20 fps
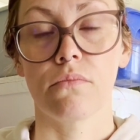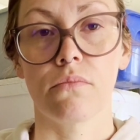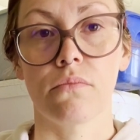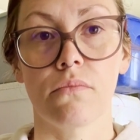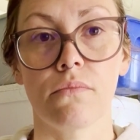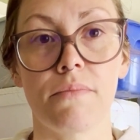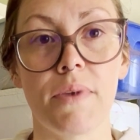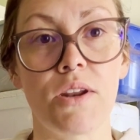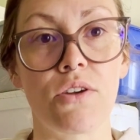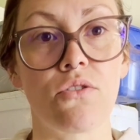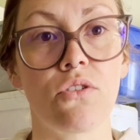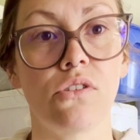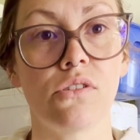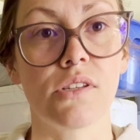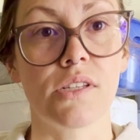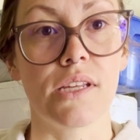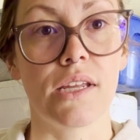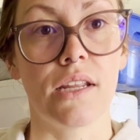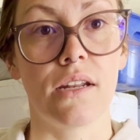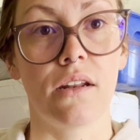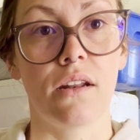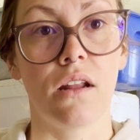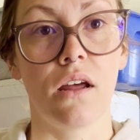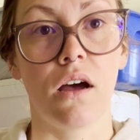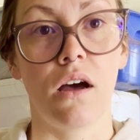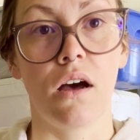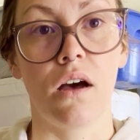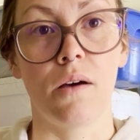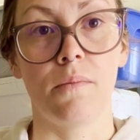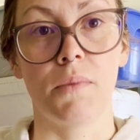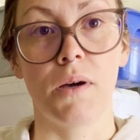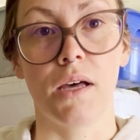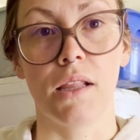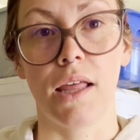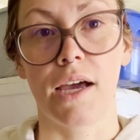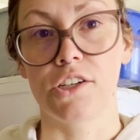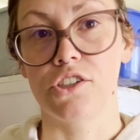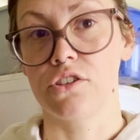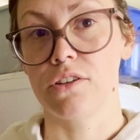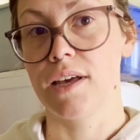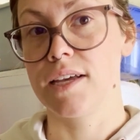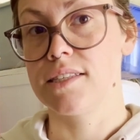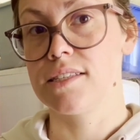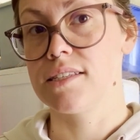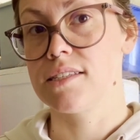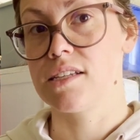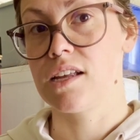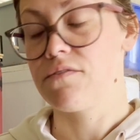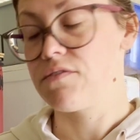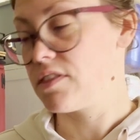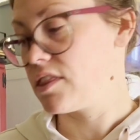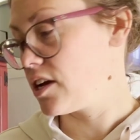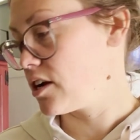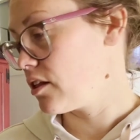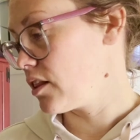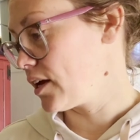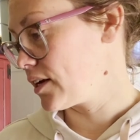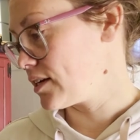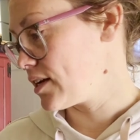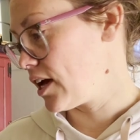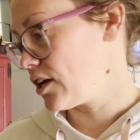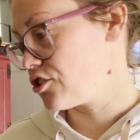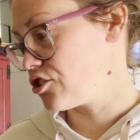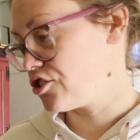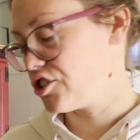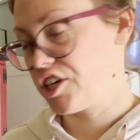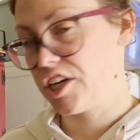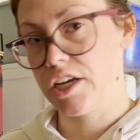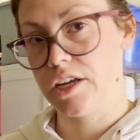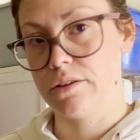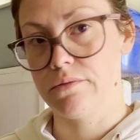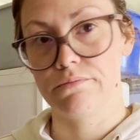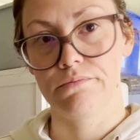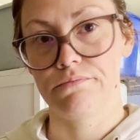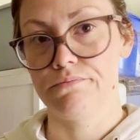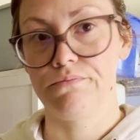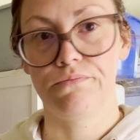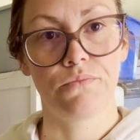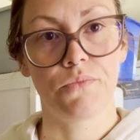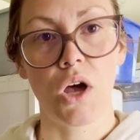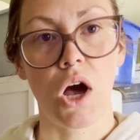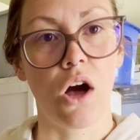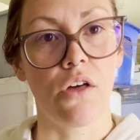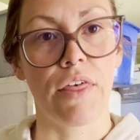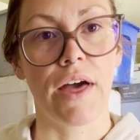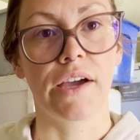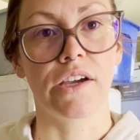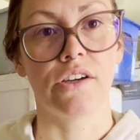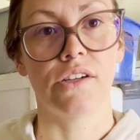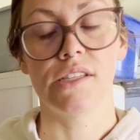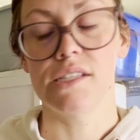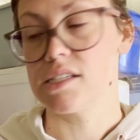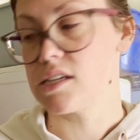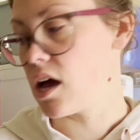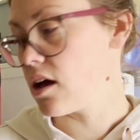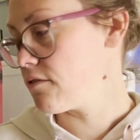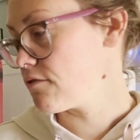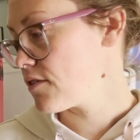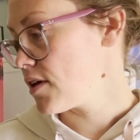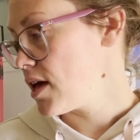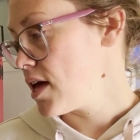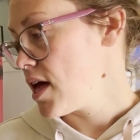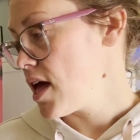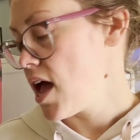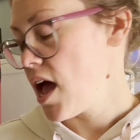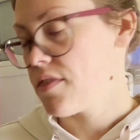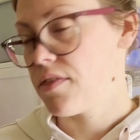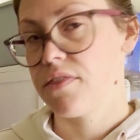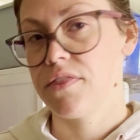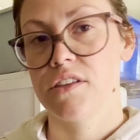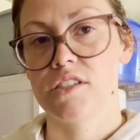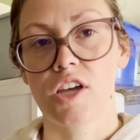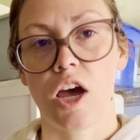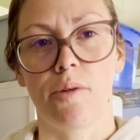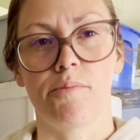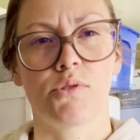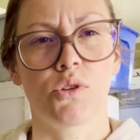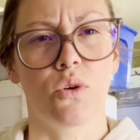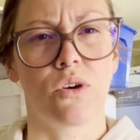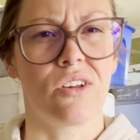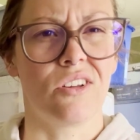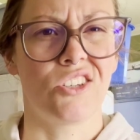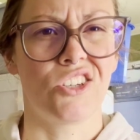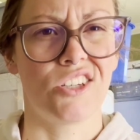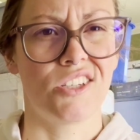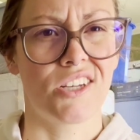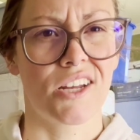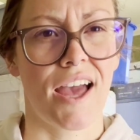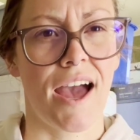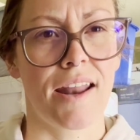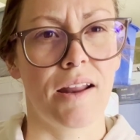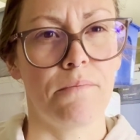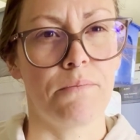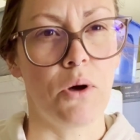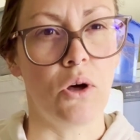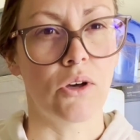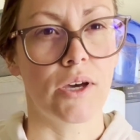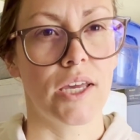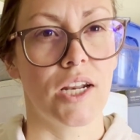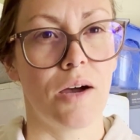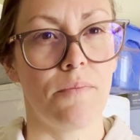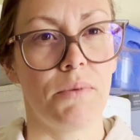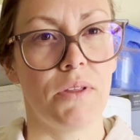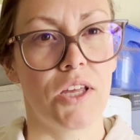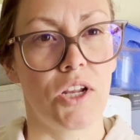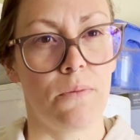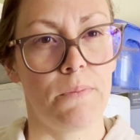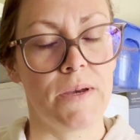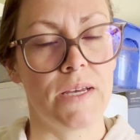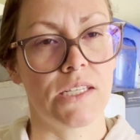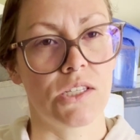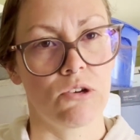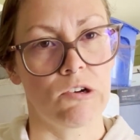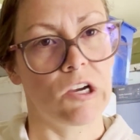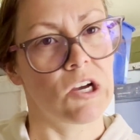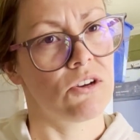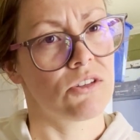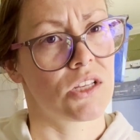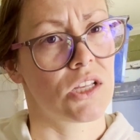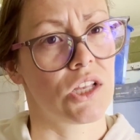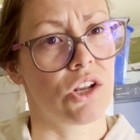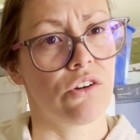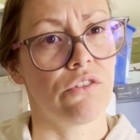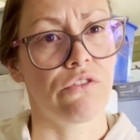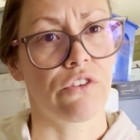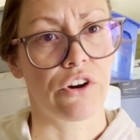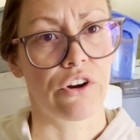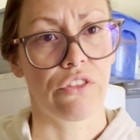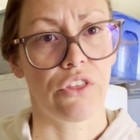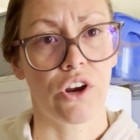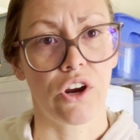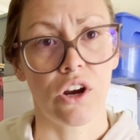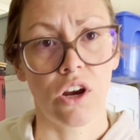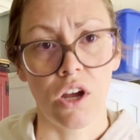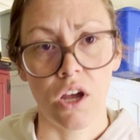minerals and electrolytes and stuff in there, like nitrogen, all that good stuff. And then the topsoil is just to kind of bulk it up a little bit so it goes a little further.